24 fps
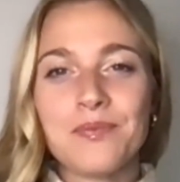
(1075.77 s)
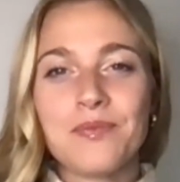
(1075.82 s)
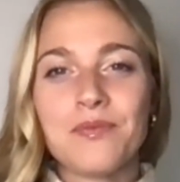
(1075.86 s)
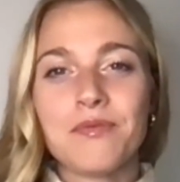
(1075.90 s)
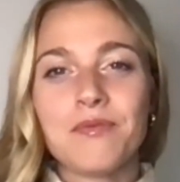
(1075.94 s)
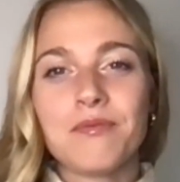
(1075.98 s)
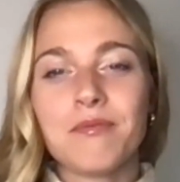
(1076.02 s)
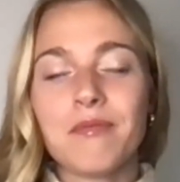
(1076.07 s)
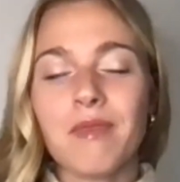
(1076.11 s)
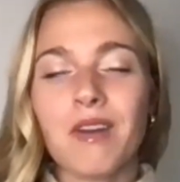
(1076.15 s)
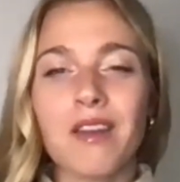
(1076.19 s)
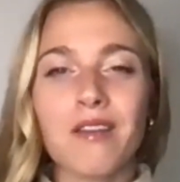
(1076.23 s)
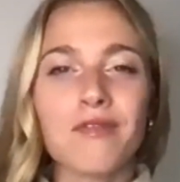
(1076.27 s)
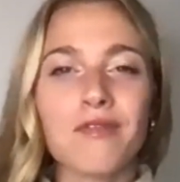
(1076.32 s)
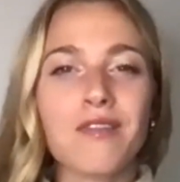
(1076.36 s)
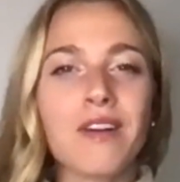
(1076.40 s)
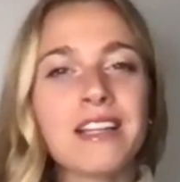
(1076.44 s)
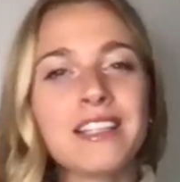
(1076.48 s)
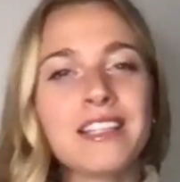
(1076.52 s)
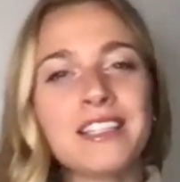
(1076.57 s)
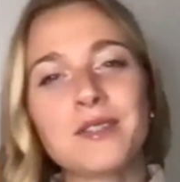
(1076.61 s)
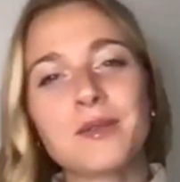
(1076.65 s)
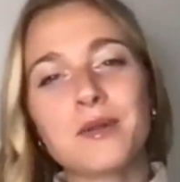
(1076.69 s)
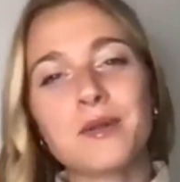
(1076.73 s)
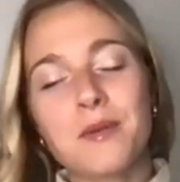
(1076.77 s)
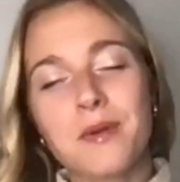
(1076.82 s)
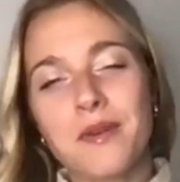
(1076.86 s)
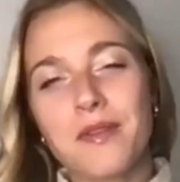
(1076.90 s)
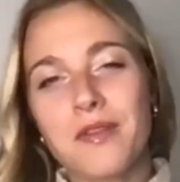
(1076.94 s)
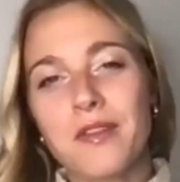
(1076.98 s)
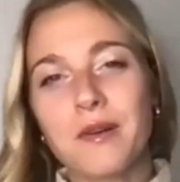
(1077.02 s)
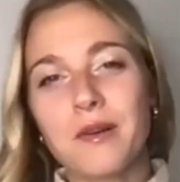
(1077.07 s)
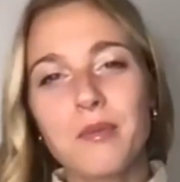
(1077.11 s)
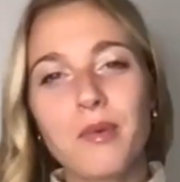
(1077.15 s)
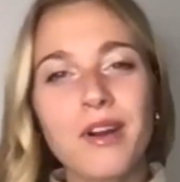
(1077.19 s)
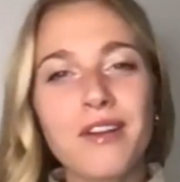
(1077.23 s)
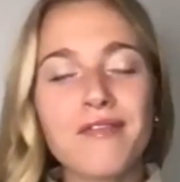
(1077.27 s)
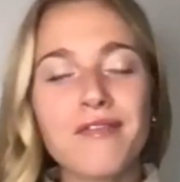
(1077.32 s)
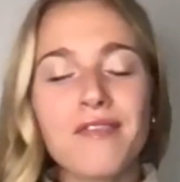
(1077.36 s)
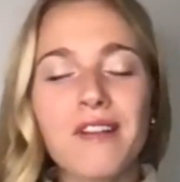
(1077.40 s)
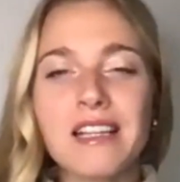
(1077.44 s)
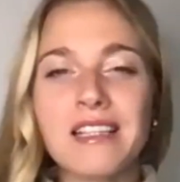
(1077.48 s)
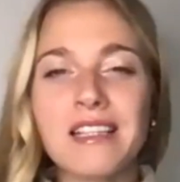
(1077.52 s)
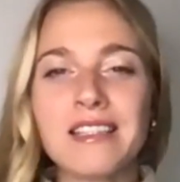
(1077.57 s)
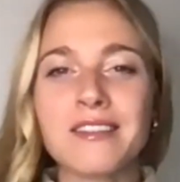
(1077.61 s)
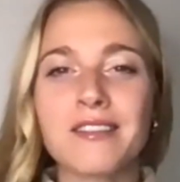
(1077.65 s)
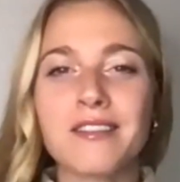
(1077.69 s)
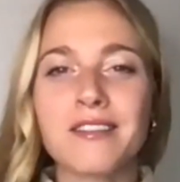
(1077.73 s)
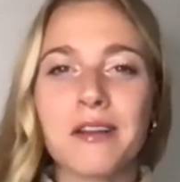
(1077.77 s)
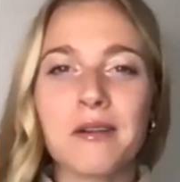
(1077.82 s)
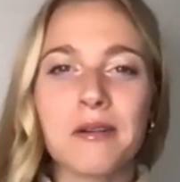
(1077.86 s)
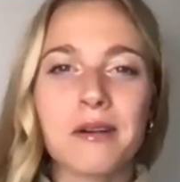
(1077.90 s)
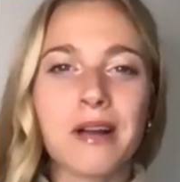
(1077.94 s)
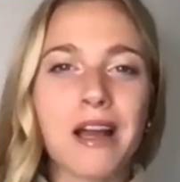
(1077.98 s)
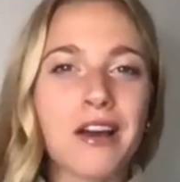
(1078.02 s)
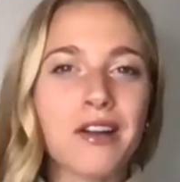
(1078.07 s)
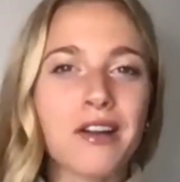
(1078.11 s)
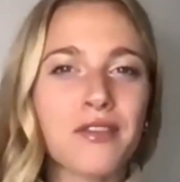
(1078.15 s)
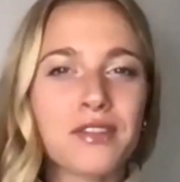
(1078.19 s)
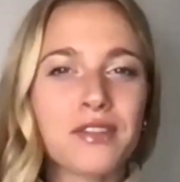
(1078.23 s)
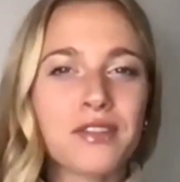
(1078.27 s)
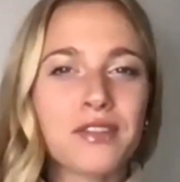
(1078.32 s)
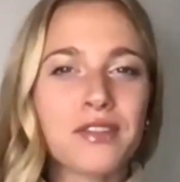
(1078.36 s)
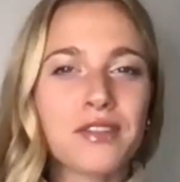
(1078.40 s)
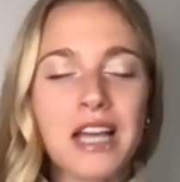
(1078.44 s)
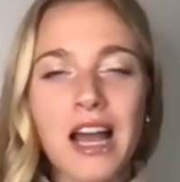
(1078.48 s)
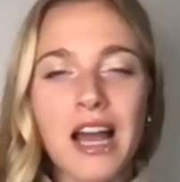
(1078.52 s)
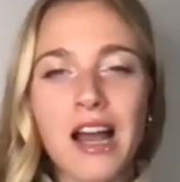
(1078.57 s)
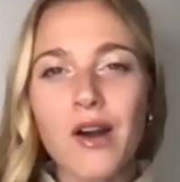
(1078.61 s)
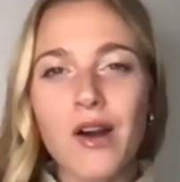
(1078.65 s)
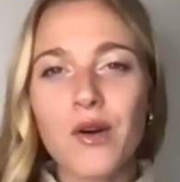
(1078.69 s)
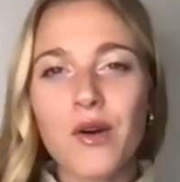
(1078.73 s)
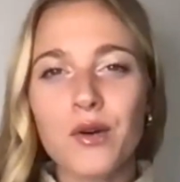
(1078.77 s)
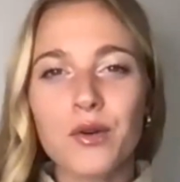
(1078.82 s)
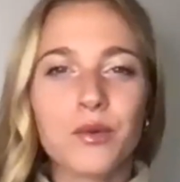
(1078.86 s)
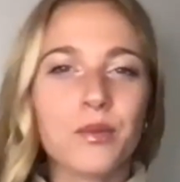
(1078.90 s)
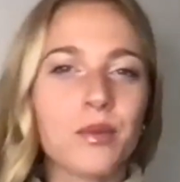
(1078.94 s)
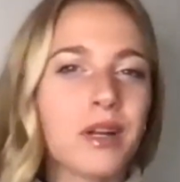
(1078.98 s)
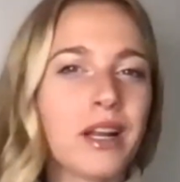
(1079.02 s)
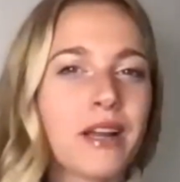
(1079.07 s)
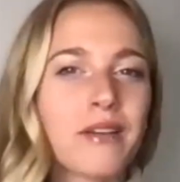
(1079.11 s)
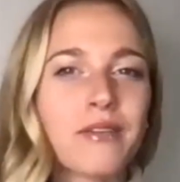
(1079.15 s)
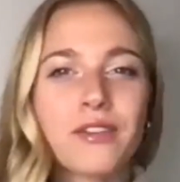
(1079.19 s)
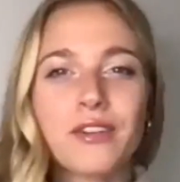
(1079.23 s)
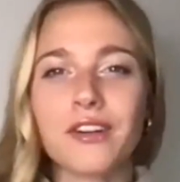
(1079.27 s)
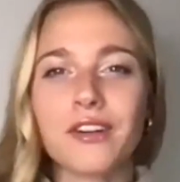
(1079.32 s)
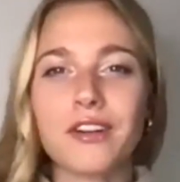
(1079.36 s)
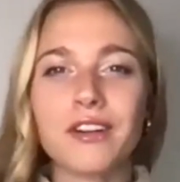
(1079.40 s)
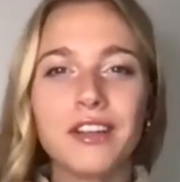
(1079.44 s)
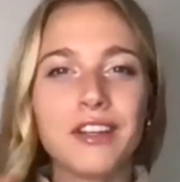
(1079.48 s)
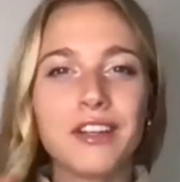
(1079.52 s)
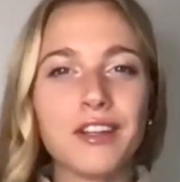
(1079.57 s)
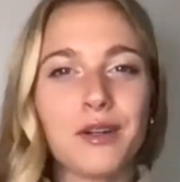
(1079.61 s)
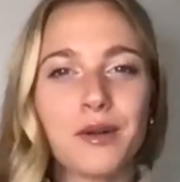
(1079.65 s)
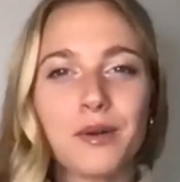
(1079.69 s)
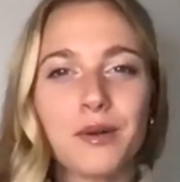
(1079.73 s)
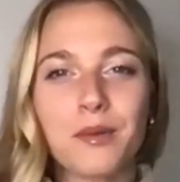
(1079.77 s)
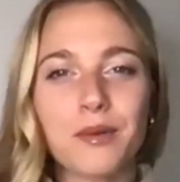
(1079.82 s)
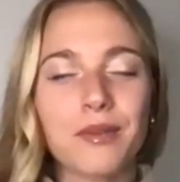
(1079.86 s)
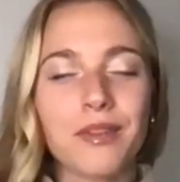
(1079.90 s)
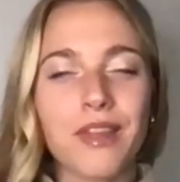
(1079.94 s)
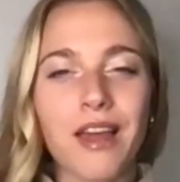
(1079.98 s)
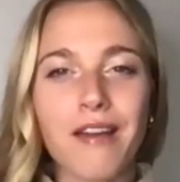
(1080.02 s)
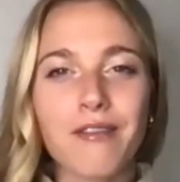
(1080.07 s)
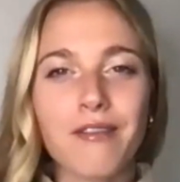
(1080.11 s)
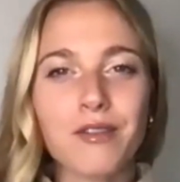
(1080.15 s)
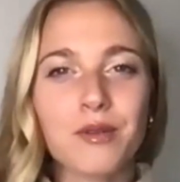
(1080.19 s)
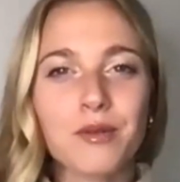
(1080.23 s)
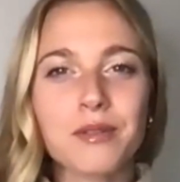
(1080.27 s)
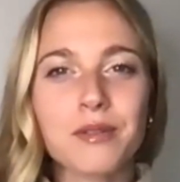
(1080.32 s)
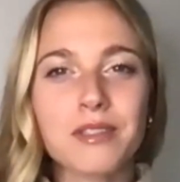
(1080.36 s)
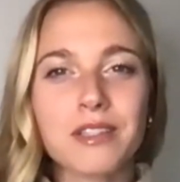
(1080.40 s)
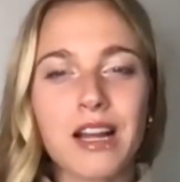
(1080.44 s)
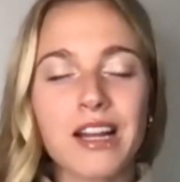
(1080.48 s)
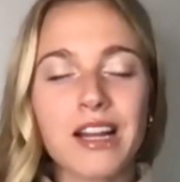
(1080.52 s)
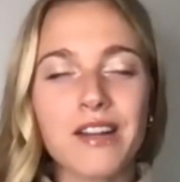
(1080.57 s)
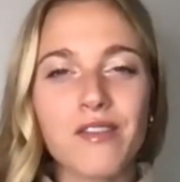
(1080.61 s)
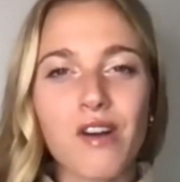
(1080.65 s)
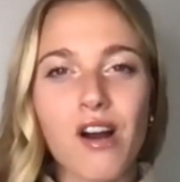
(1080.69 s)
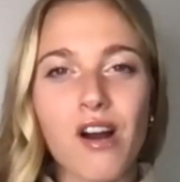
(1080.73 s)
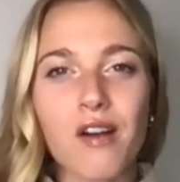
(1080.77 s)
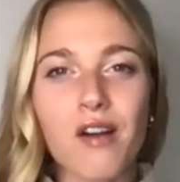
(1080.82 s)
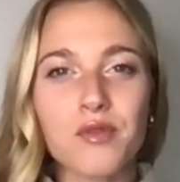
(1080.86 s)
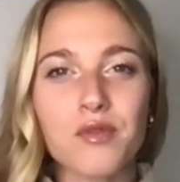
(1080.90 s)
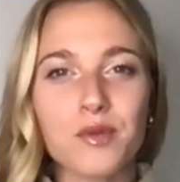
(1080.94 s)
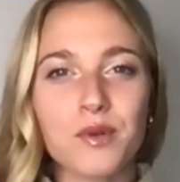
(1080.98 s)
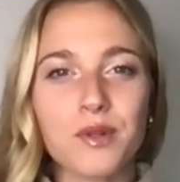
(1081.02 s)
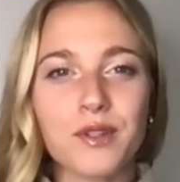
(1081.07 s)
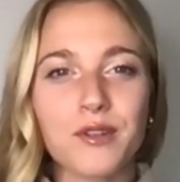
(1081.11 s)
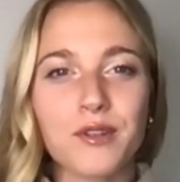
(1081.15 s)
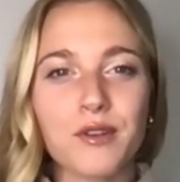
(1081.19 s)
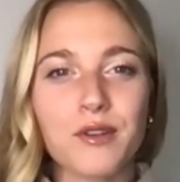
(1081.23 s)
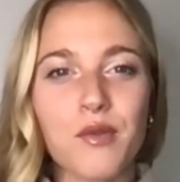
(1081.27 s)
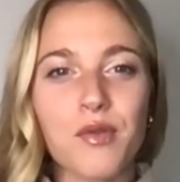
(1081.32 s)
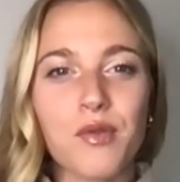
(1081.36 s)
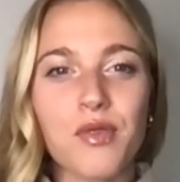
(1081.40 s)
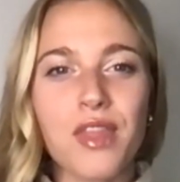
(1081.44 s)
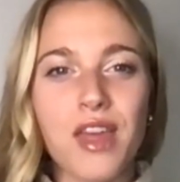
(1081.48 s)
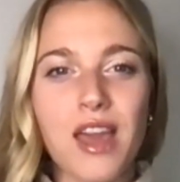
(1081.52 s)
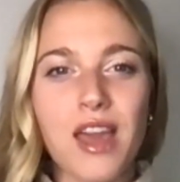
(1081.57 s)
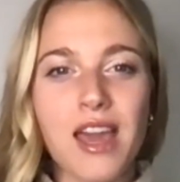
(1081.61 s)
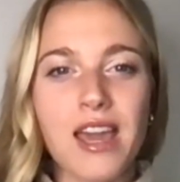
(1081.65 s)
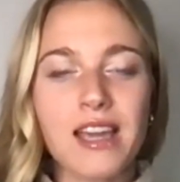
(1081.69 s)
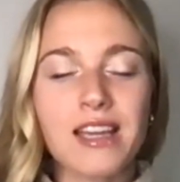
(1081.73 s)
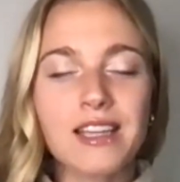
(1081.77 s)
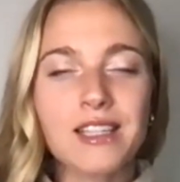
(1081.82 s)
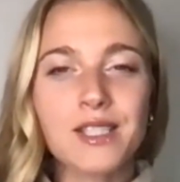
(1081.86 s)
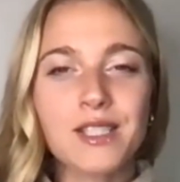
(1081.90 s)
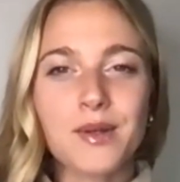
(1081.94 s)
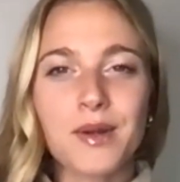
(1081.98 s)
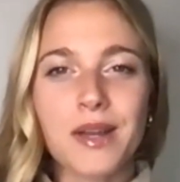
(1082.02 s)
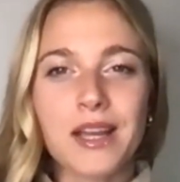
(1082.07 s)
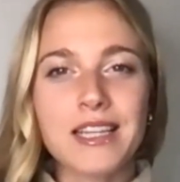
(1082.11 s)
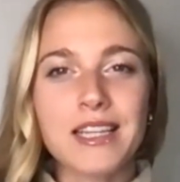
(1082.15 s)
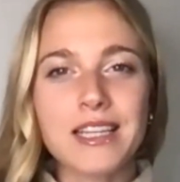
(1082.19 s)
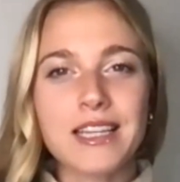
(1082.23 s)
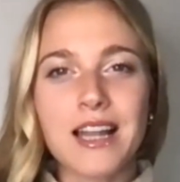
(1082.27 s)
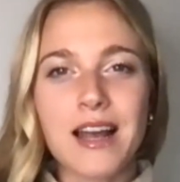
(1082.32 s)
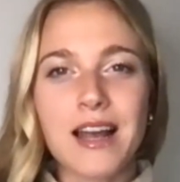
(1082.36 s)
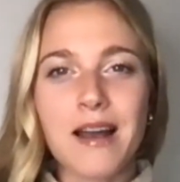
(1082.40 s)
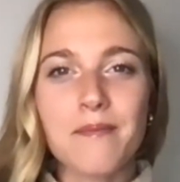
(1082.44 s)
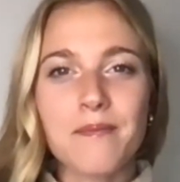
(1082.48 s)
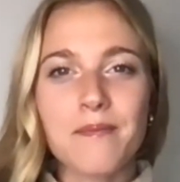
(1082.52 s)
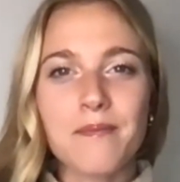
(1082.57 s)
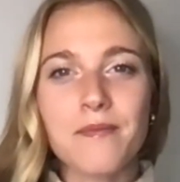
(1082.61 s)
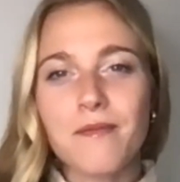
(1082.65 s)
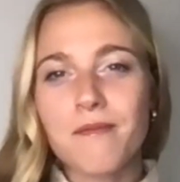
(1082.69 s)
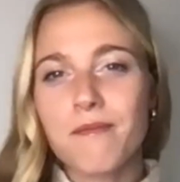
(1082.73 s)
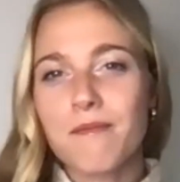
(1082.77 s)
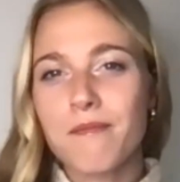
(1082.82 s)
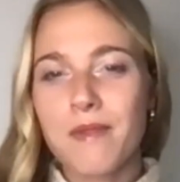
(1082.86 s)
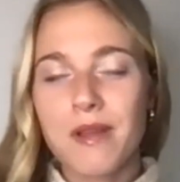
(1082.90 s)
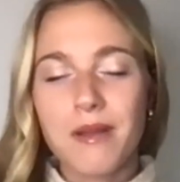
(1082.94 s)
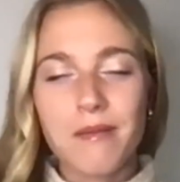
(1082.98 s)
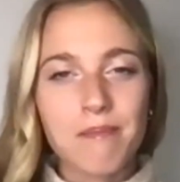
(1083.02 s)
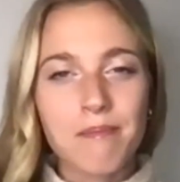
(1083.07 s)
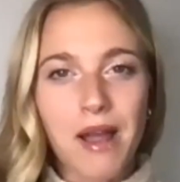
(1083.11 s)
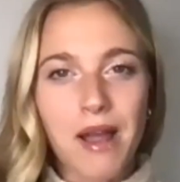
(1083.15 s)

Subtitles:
my friends were with their boyfriends or they were out of town, whatever, everyone was kind of off doing their own thing. So I ended up by